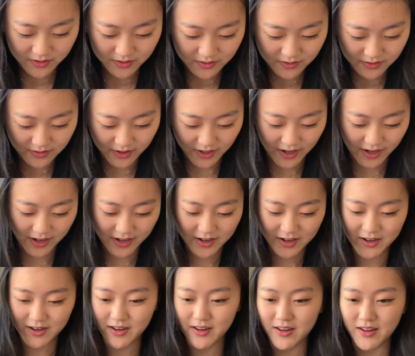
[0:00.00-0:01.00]
Okay.
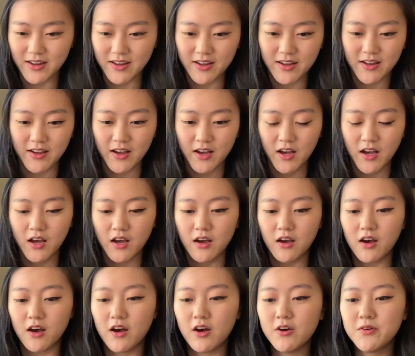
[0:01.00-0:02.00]

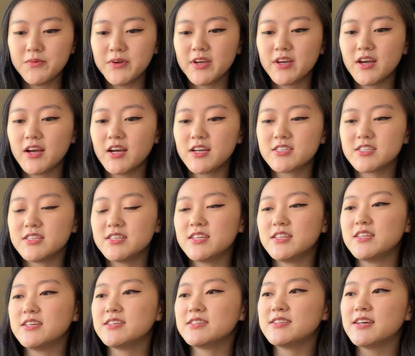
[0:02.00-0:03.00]
Oh my gosh, and then
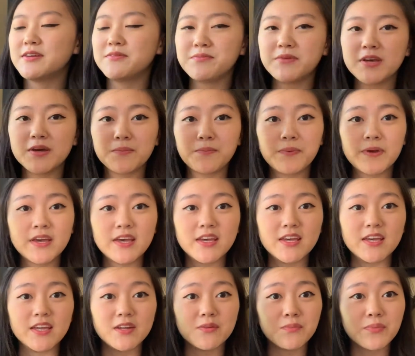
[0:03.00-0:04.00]
they sent me a
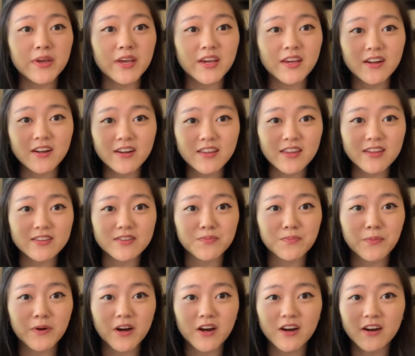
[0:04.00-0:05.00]
pin banner. That's
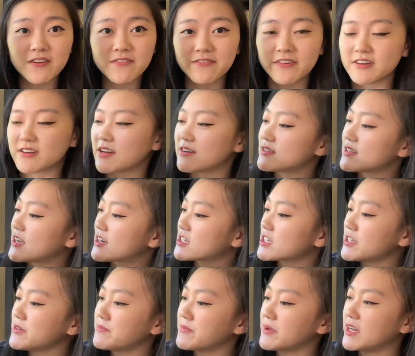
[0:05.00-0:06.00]
perfect. I was
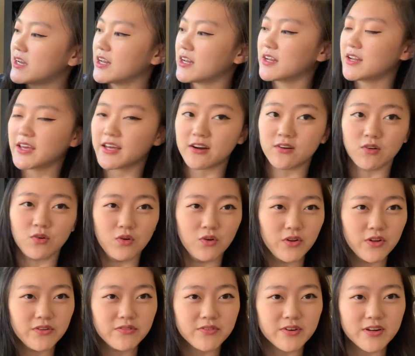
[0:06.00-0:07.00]
actually meaning to get a hold
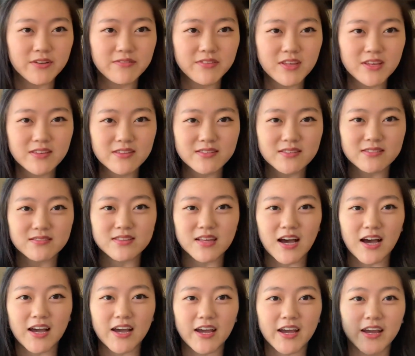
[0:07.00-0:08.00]
of one of these since
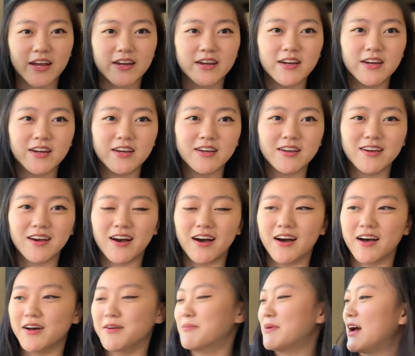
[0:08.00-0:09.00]
I
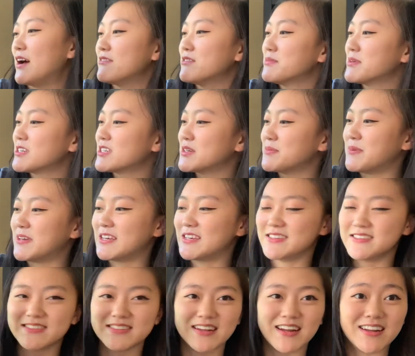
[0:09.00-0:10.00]
have a bunch of
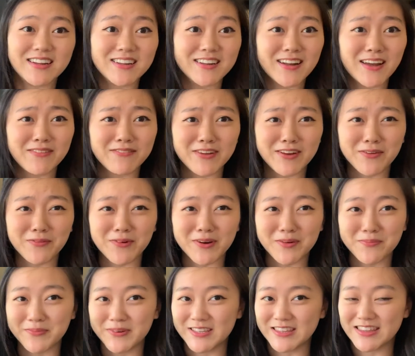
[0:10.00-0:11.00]
pins and I didn't have anywhere to
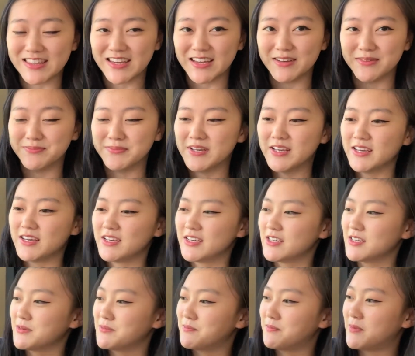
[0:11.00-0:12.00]
put them.
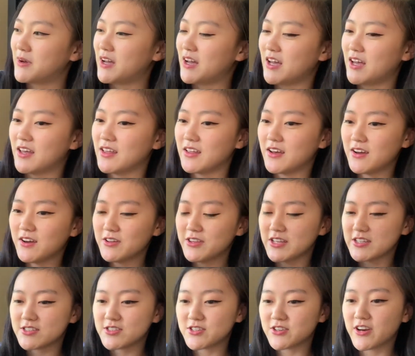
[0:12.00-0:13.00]
But, oh,
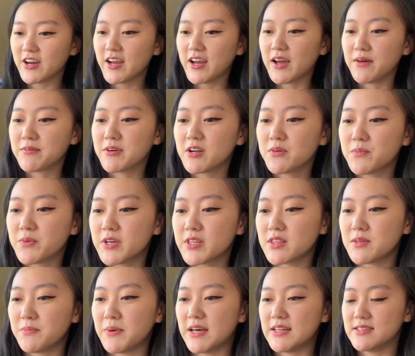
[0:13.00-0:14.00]
that's great. I'm gonna put
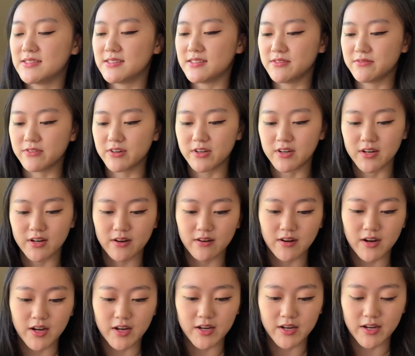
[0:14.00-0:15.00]
the Pensieve one on it
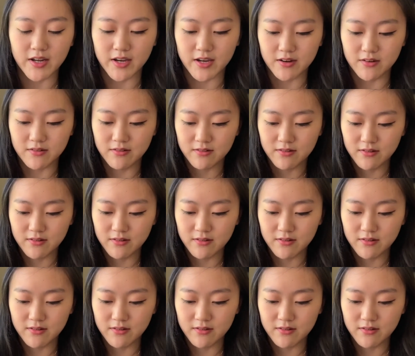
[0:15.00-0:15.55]
right now.